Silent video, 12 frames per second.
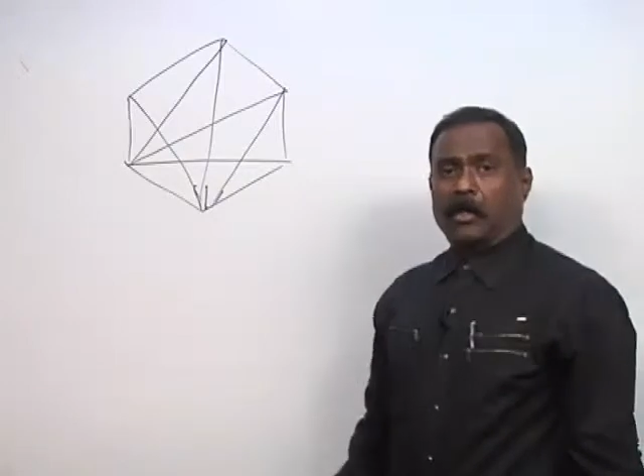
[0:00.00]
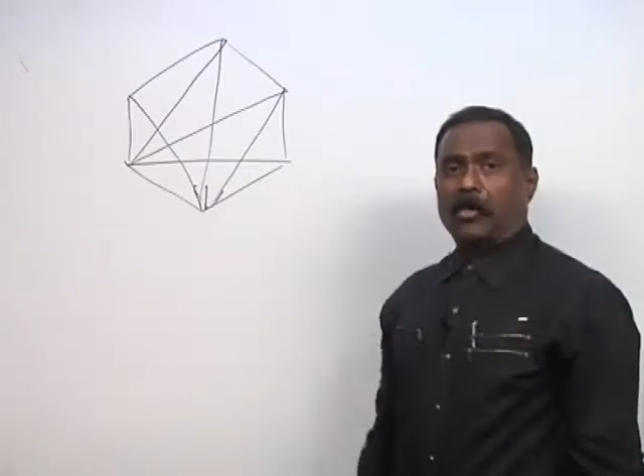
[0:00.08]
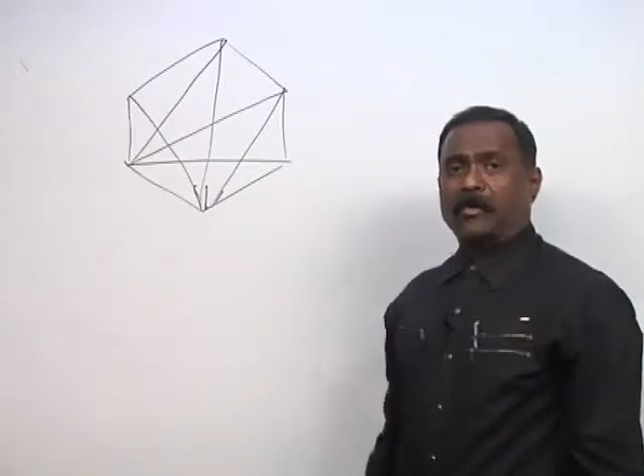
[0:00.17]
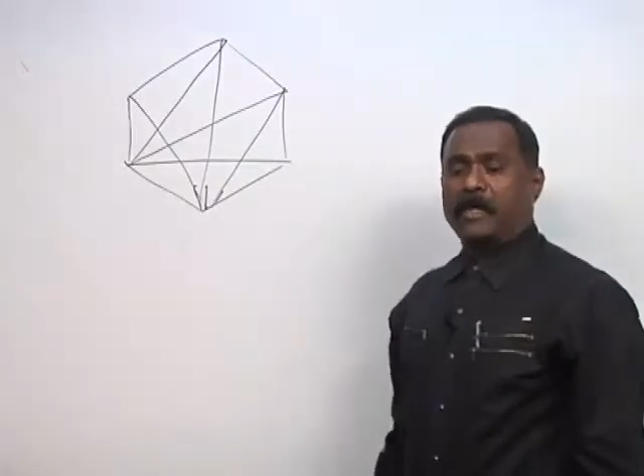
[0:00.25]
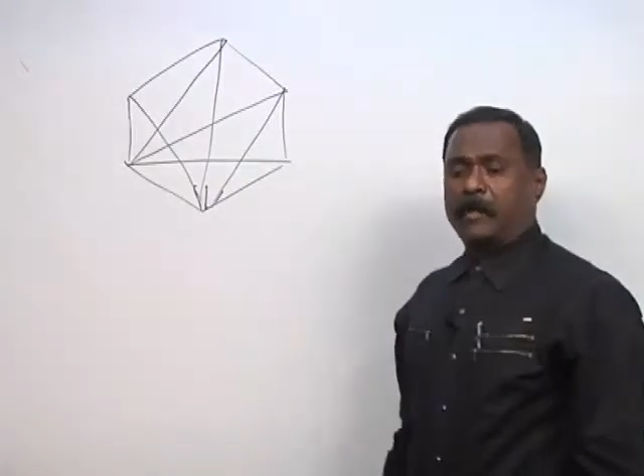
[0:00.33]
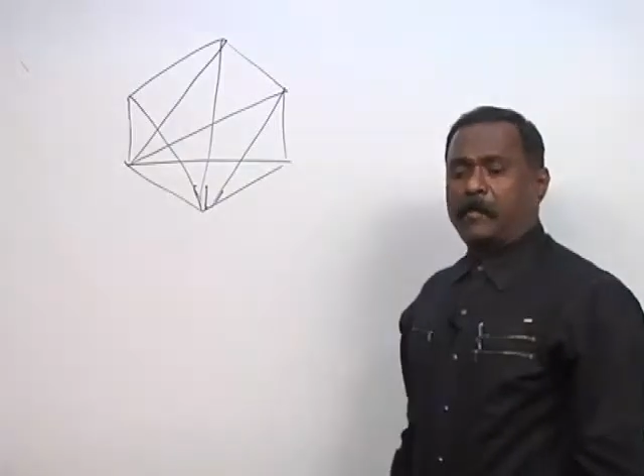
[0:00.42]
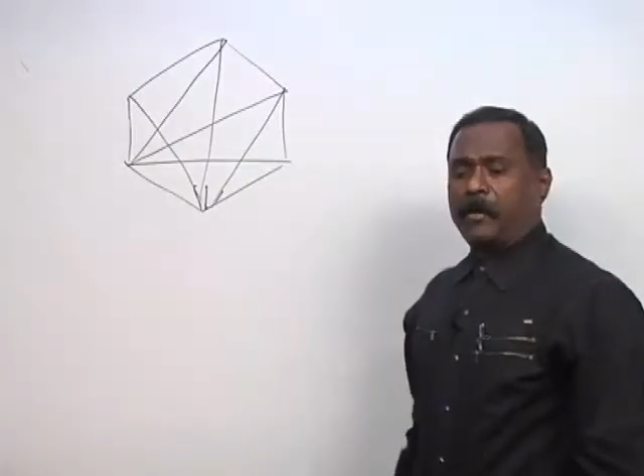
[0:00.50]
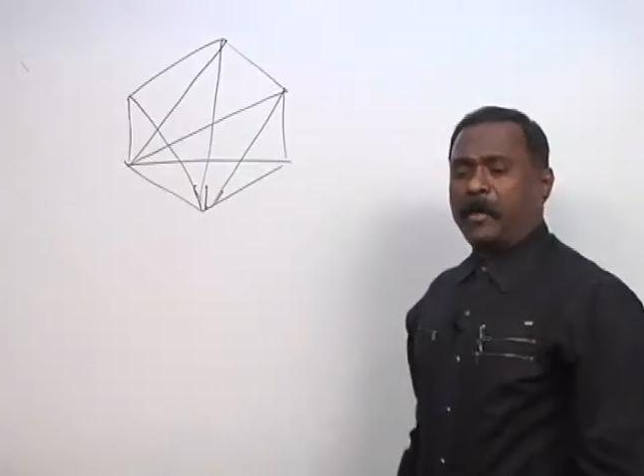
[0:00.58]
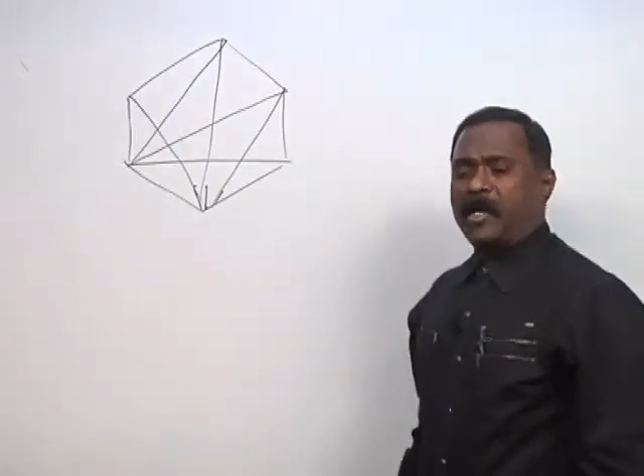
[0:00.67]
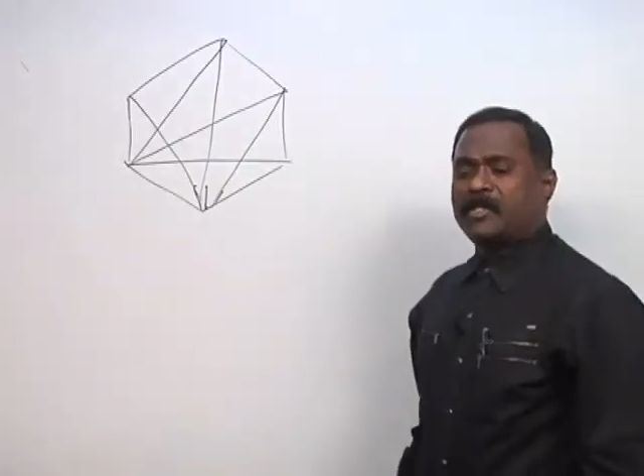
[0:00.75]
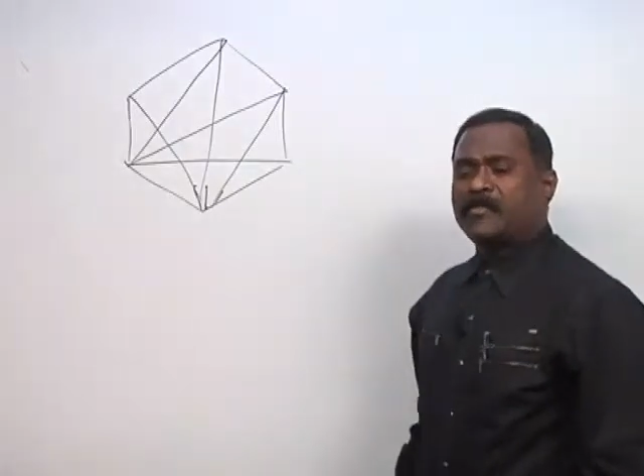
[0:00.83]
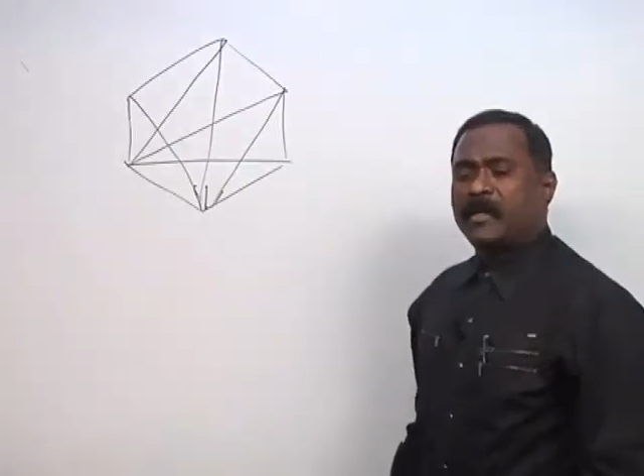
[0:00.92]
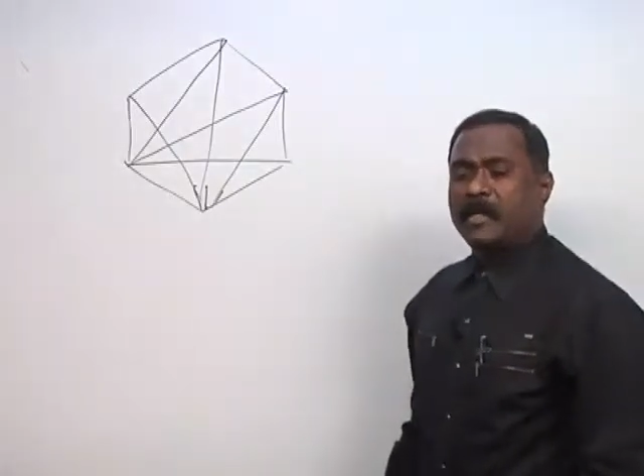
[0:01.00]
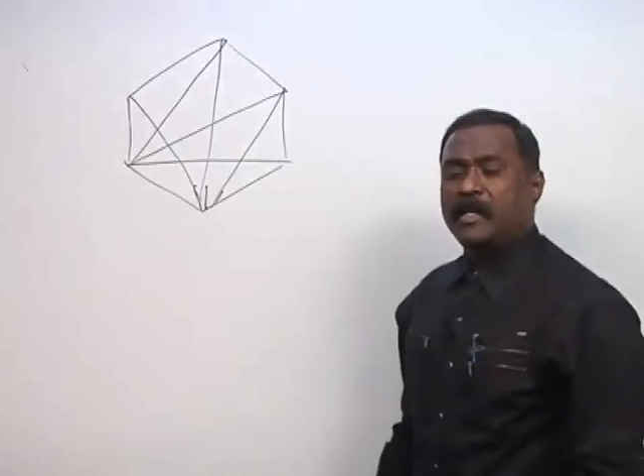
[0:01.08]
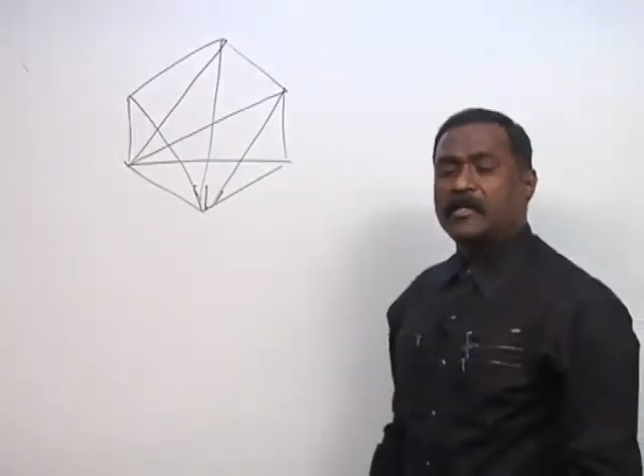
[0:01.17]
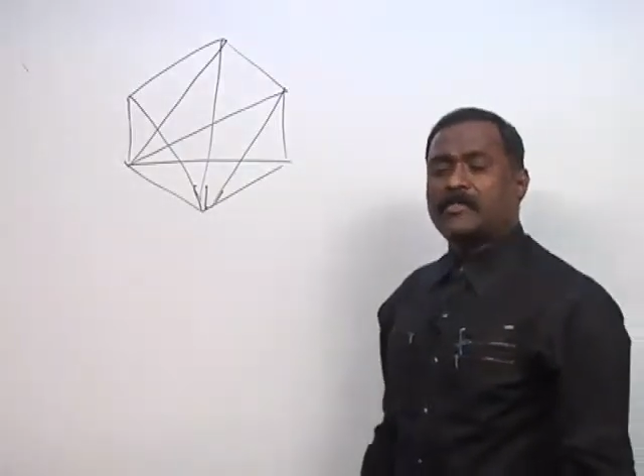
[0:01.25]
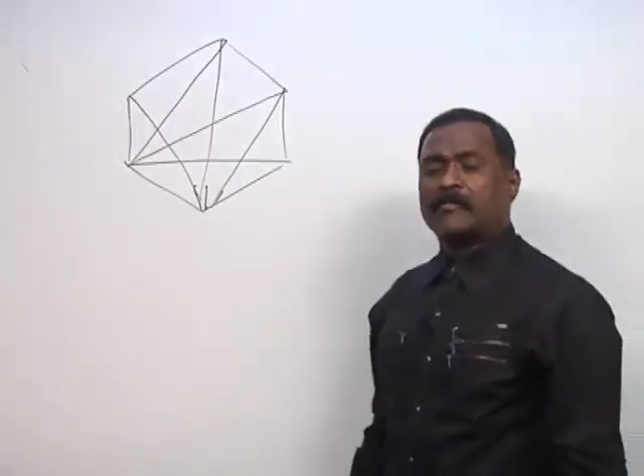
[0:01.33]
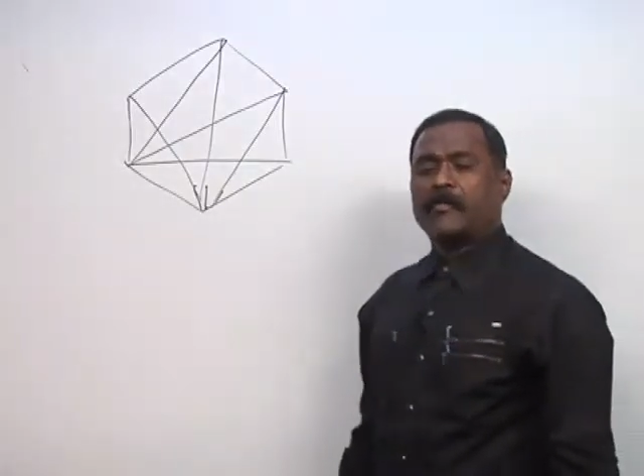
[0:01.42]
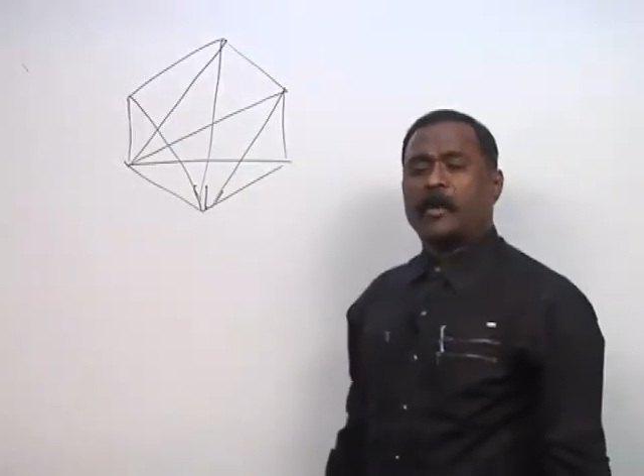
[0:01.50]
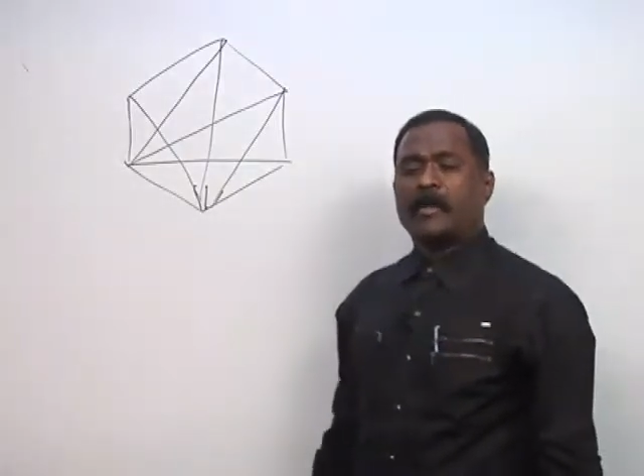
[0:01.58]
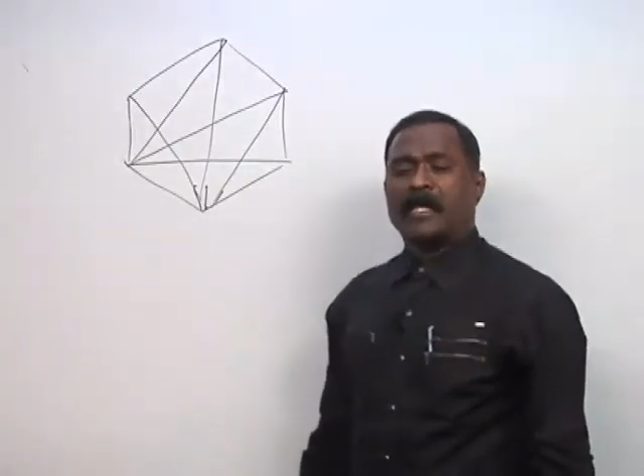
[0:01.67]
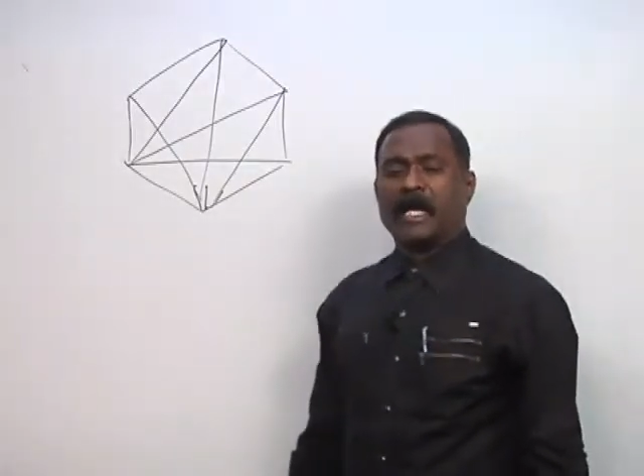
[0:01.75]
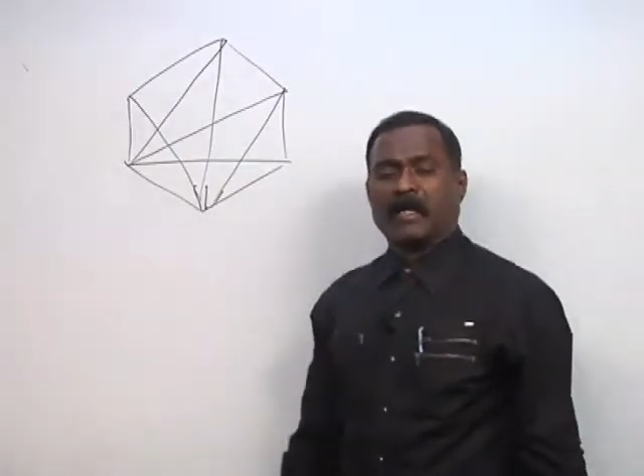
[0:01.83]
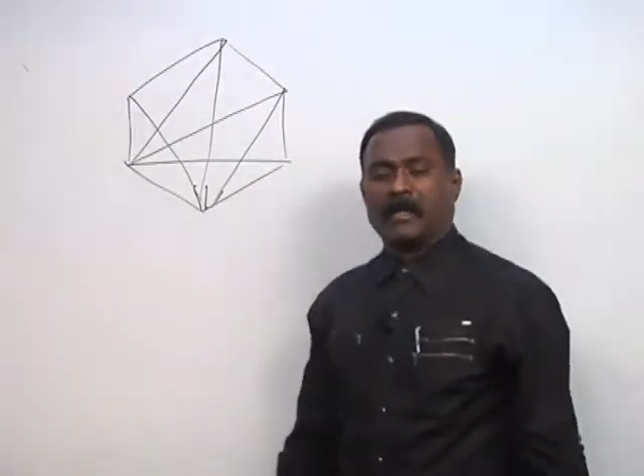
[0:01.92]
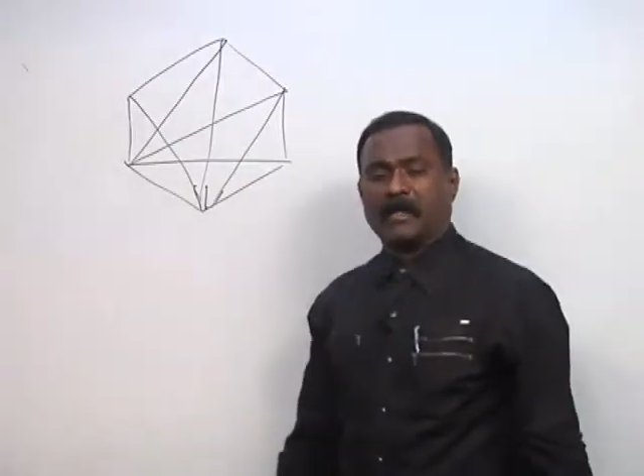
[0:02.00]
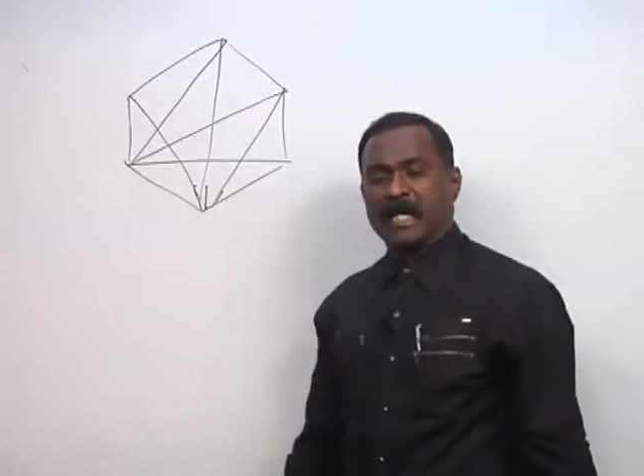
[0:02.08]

How many points we need to form a diagonal?